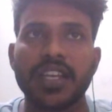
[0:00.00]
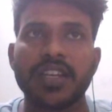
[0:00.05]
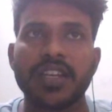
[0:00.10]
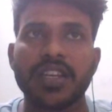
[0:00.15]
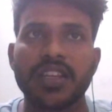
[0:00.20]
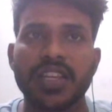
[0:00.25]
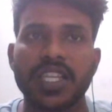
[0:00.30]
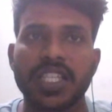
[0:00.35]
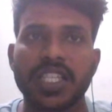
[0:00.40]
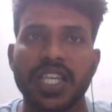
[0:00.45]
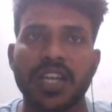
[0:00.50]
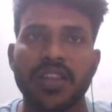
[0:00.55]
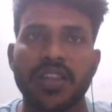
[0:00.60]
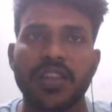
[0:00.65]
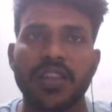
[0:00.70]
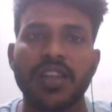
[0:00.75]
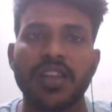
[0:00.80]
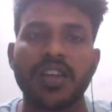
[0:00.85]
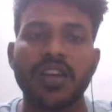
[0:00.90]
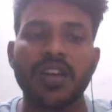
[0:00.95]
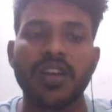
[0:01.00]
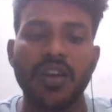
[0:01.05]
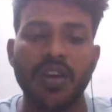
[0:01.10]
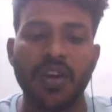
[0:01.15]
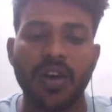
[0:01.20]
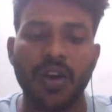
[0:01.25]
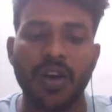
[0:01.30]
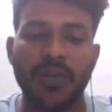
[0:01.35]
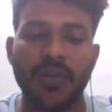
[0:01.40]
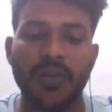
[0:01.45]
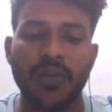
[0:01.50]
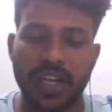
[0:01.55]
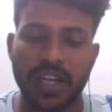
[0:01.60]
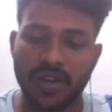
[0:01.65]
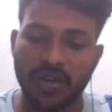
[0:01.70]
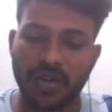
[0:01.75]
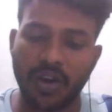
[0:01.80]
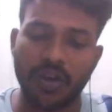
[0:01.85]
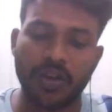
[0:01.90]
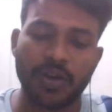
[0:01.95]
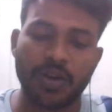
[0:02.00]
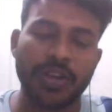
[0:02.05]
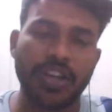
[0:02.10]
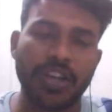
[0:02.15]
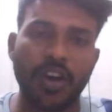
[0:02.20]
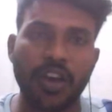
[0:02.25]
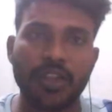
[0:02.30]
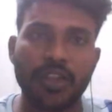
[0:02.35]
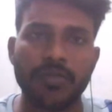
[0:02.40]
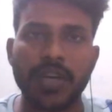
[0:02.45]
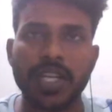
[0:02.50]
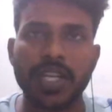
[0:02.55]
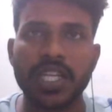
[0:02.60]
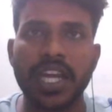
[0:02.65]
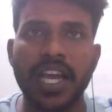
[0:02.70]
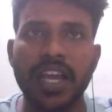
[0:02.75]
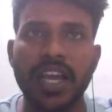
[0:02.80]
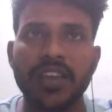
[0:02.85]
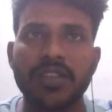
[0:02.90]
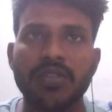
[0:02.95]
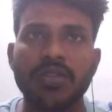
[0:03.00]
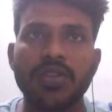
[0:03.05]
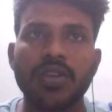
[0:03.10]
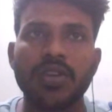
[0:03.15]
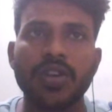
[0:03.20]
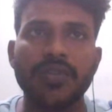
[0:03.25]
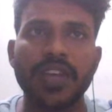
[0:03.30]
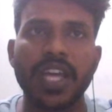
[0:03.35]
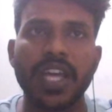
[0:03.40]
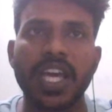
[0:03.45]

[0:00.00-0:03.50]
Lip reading: if noise margin is low, then it's a chance to get correct output.